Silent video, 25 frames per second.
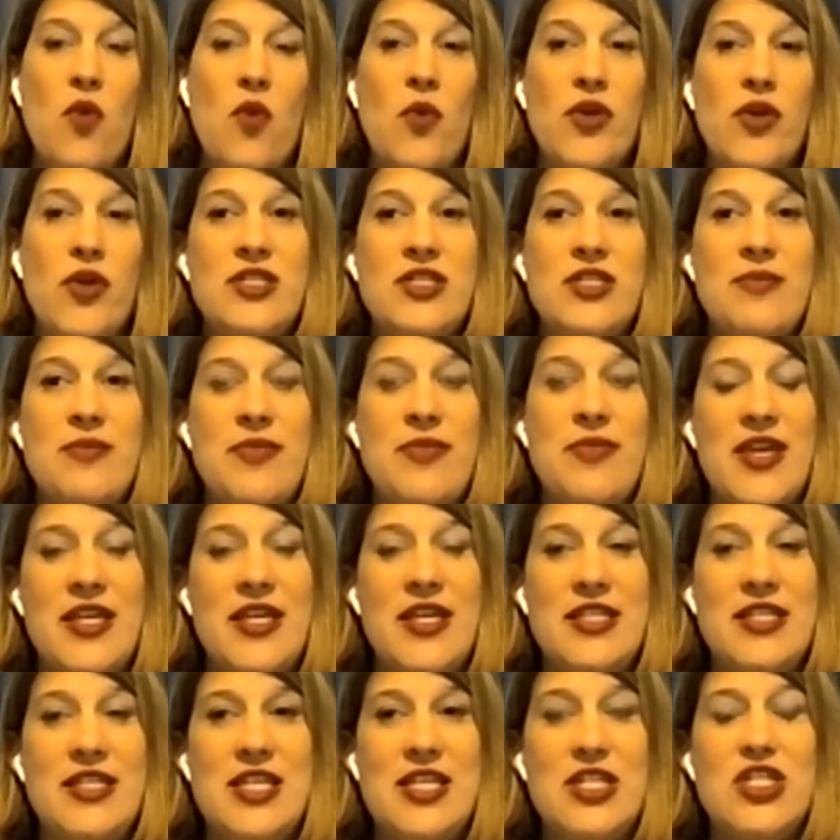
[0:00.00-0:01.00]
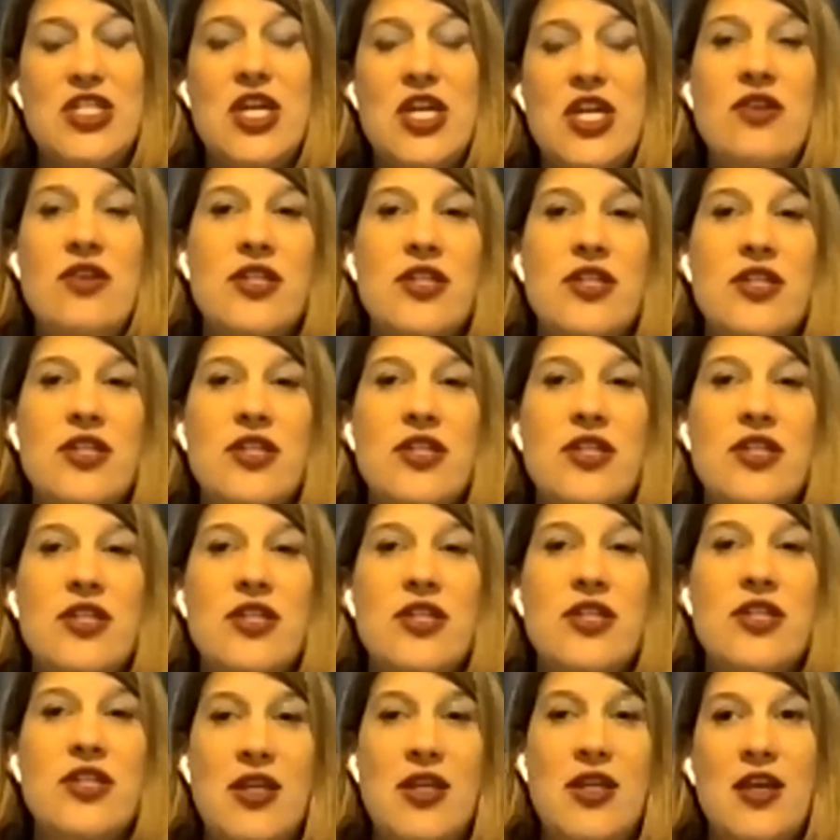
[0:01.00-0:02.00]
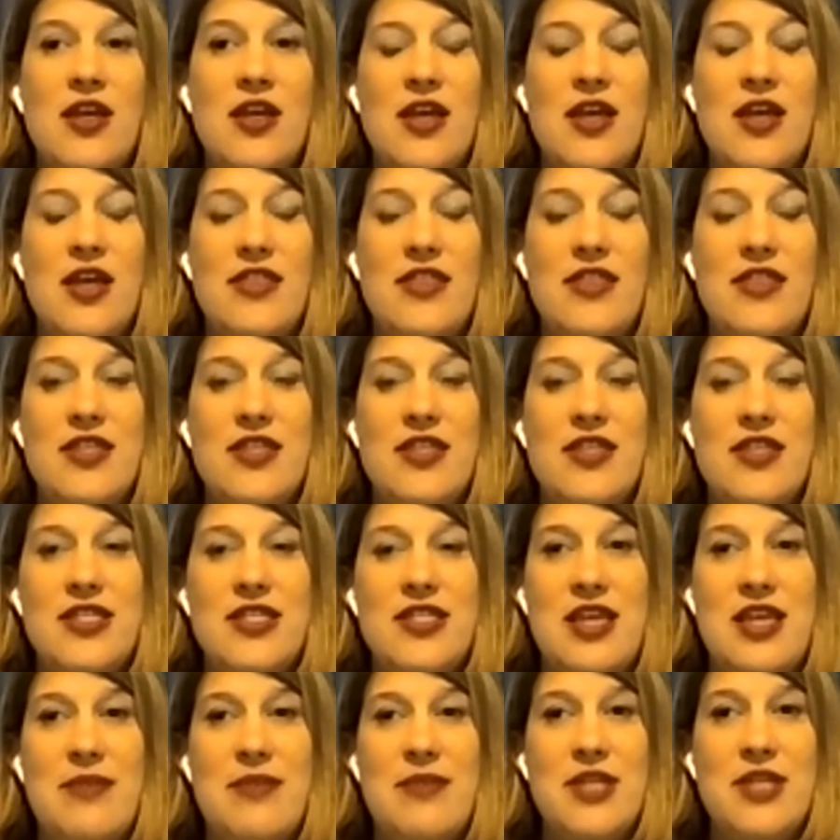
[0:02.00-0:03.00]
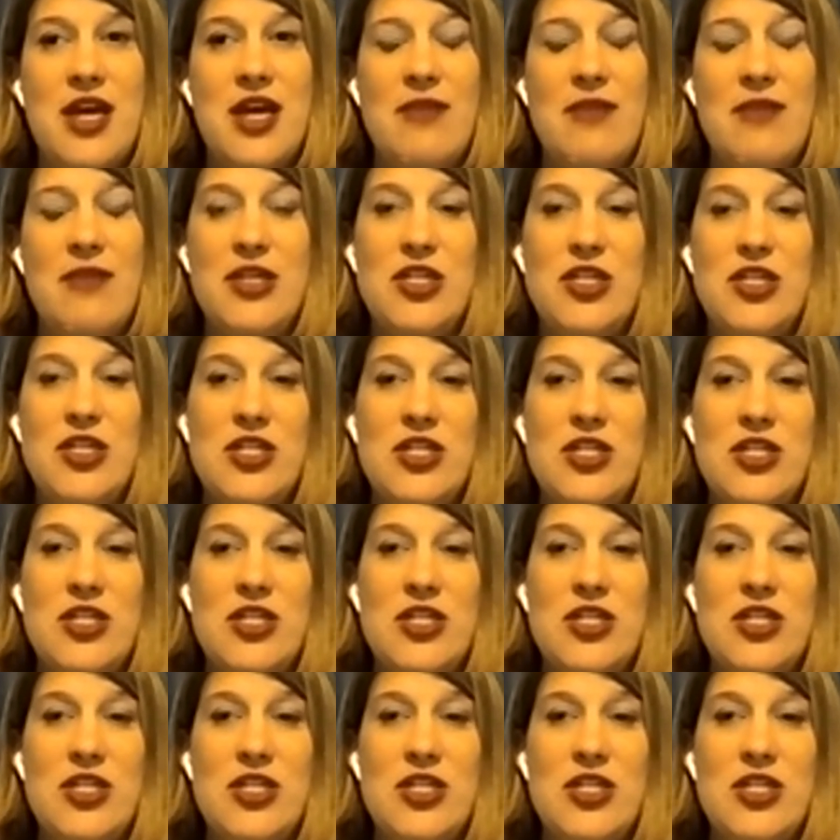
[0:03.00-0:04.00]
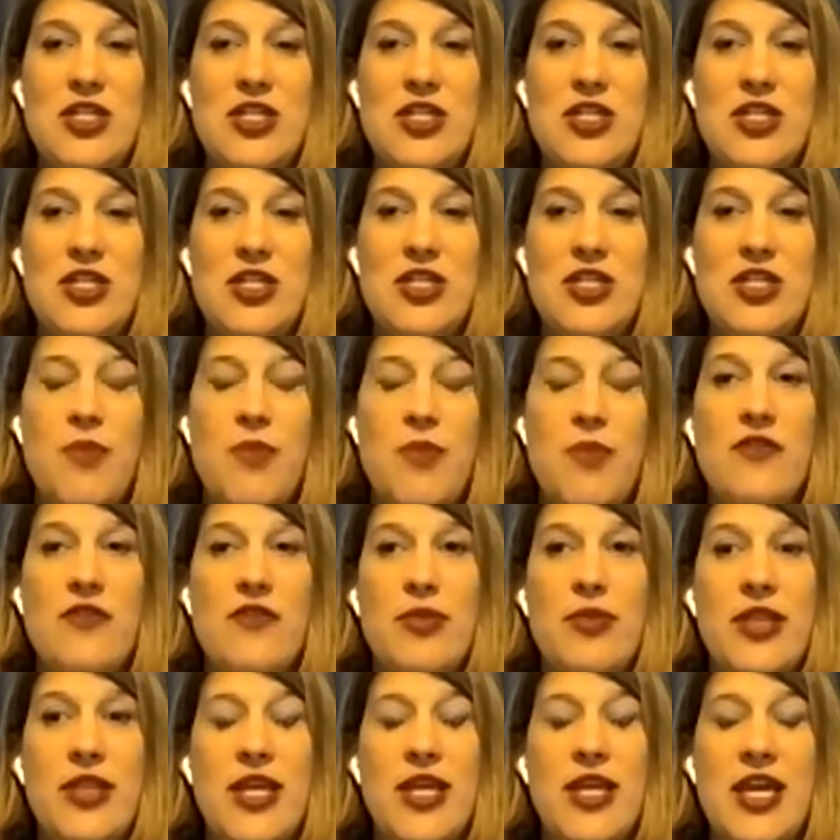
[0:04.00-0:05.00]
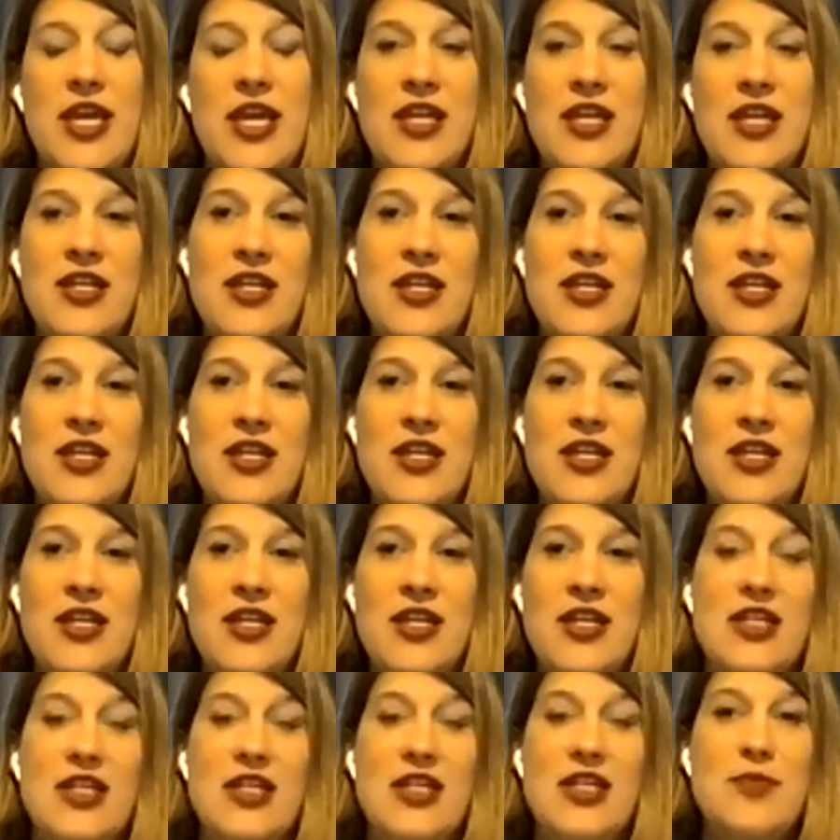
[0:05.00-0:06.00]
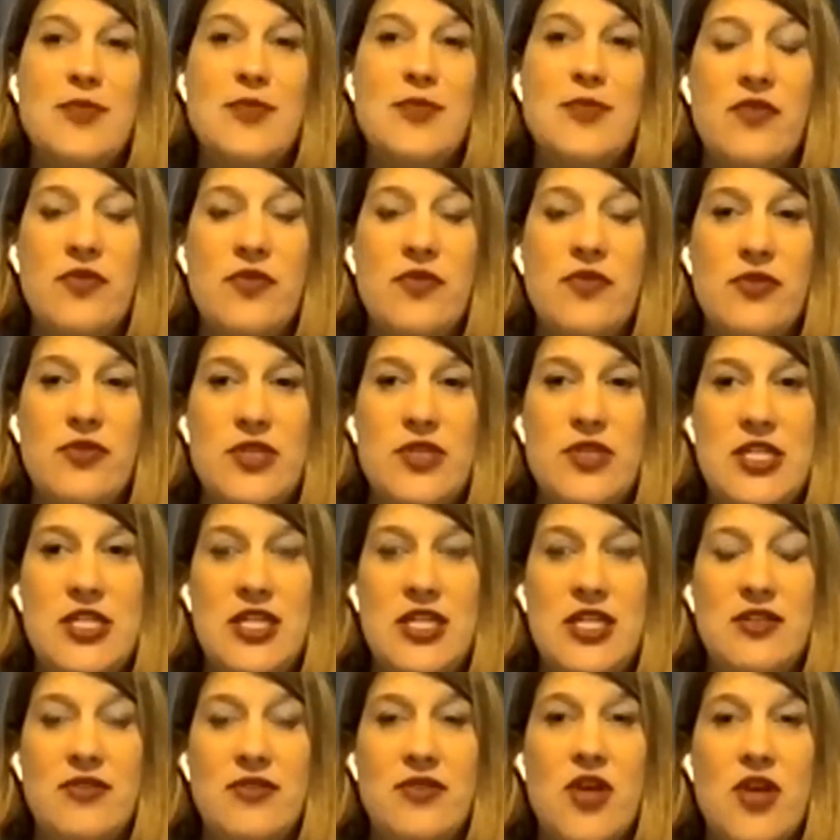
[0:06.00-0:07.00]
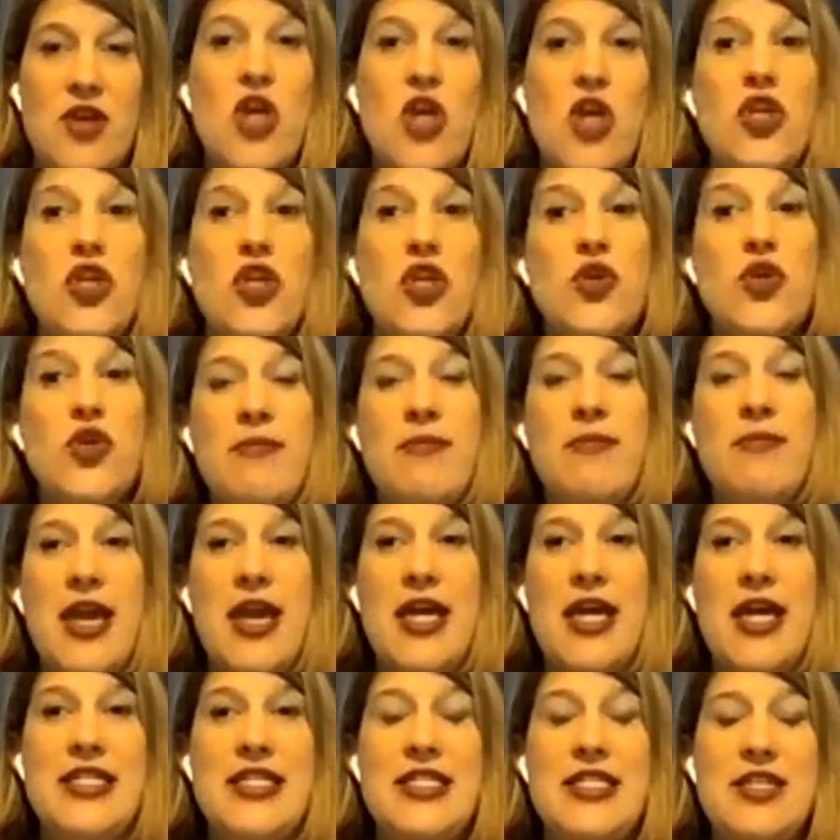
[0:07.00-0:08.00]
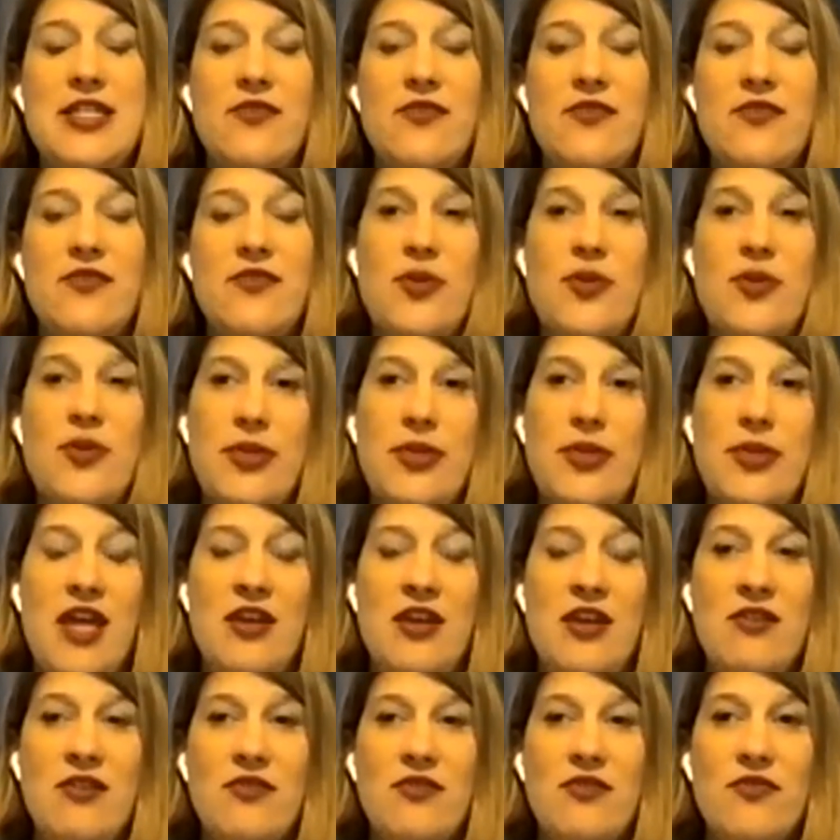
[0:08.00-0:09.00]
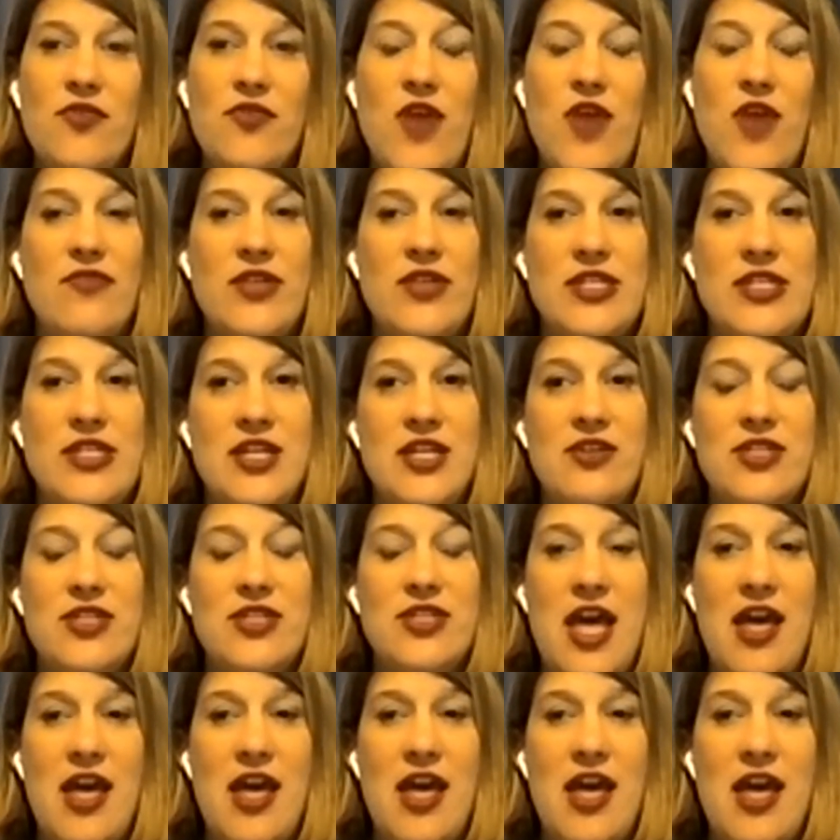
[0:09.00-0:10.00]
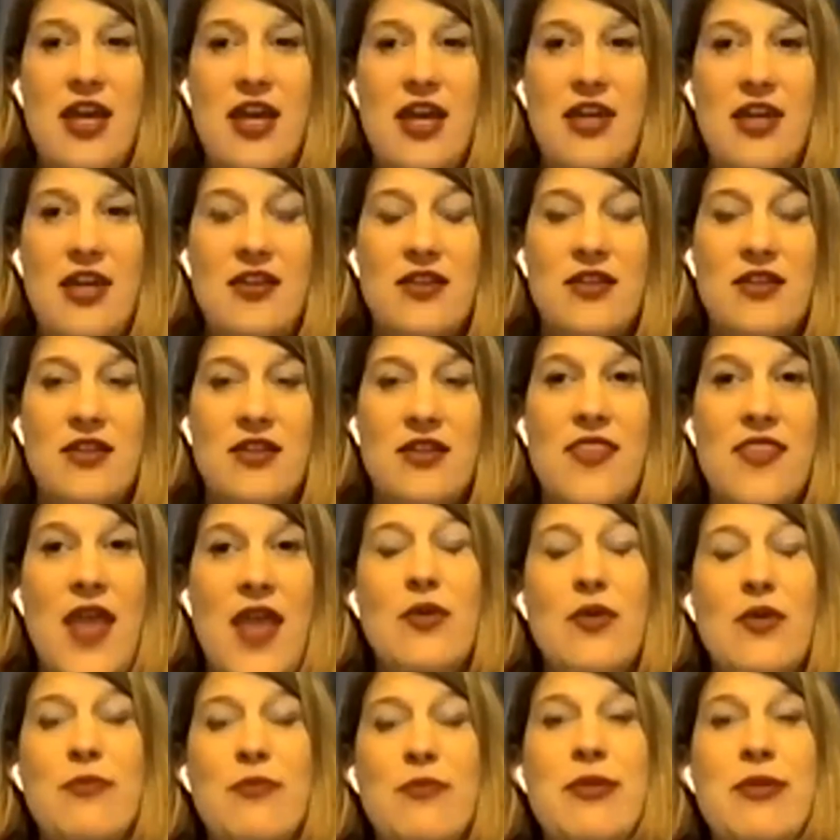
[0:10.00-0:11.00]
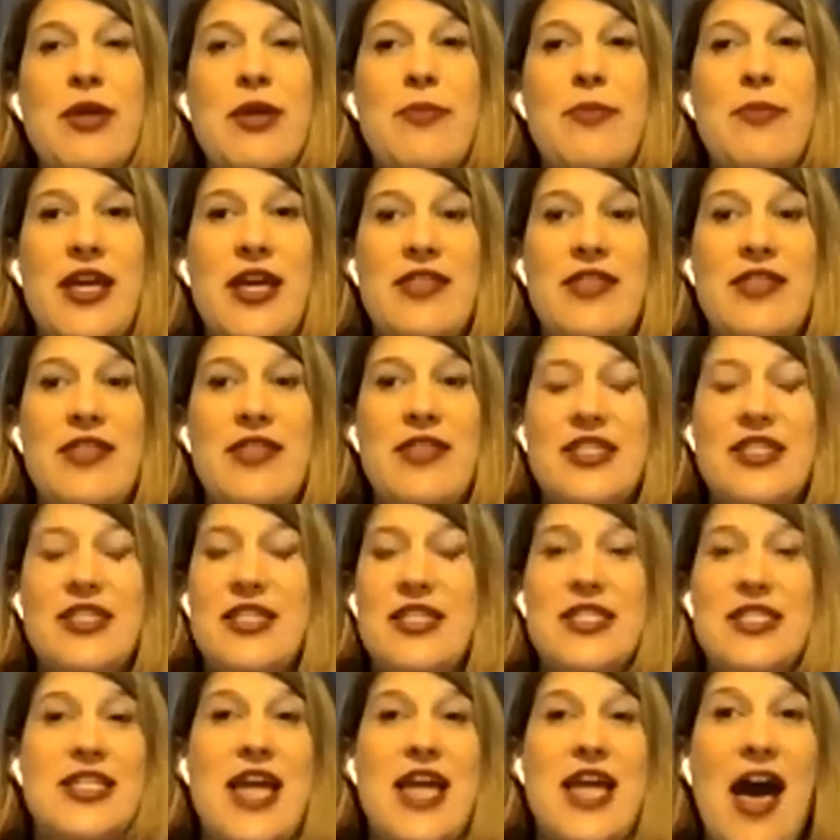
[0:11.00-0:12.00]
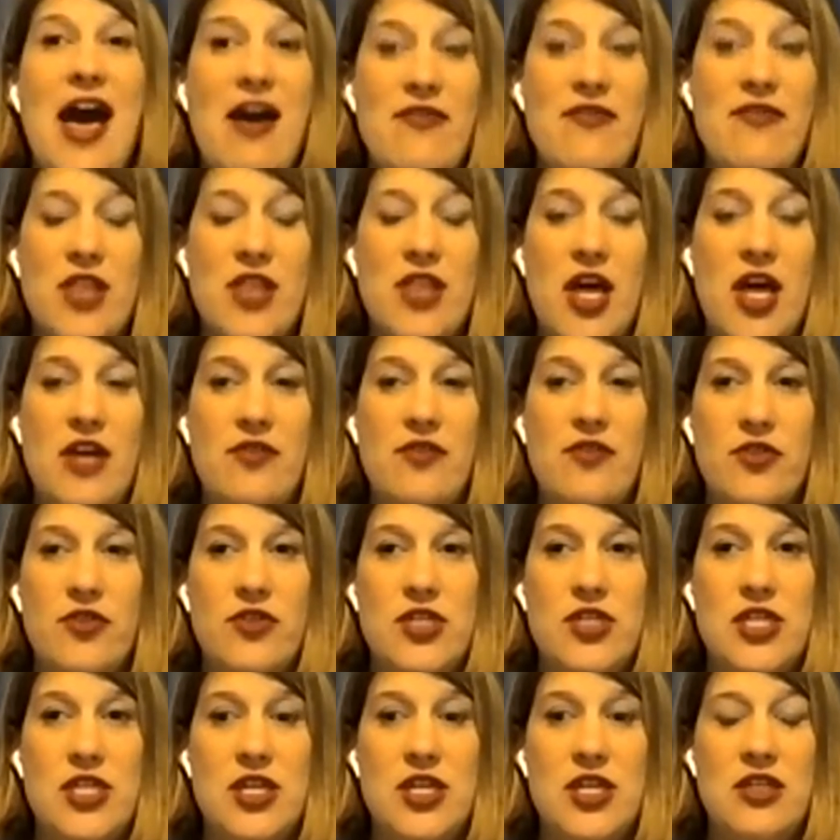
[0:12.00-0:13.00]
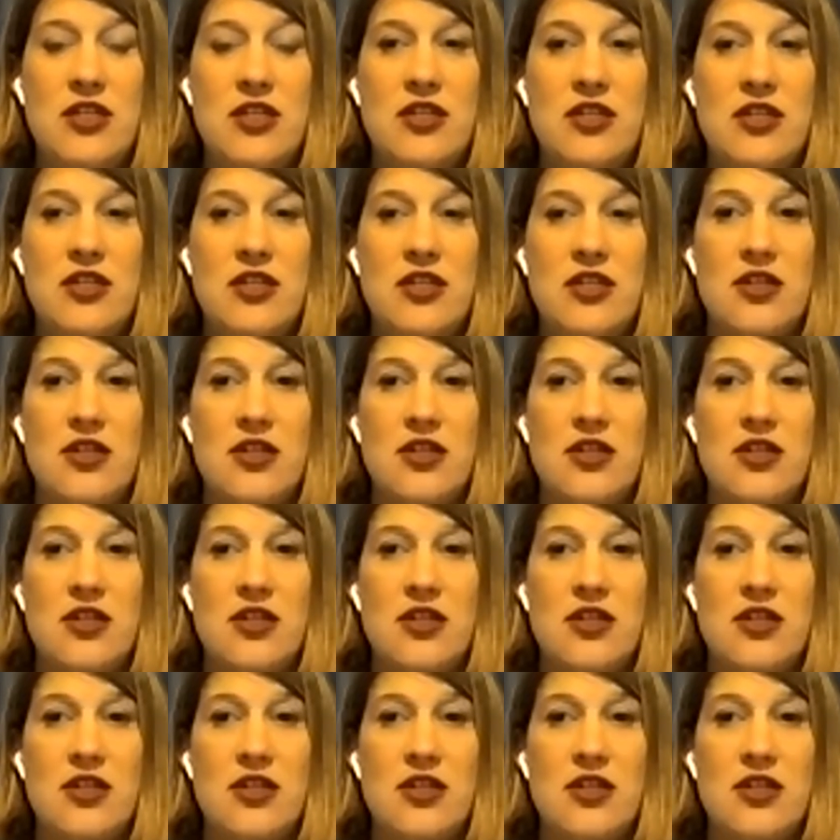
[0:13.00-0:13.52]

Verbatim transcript: What are some things that generally happen at the same time each day? It's part of a plan and it's part of a routine. You can make a different plan for every single day. That would be a plan that doesn't have a lot of routine.